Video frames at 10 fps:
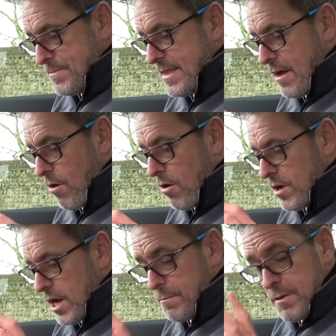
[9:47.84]
There are
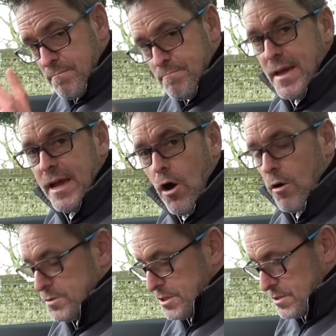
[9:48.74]
a couple of big
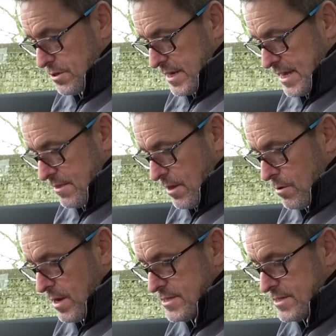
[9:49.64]
options on here, though.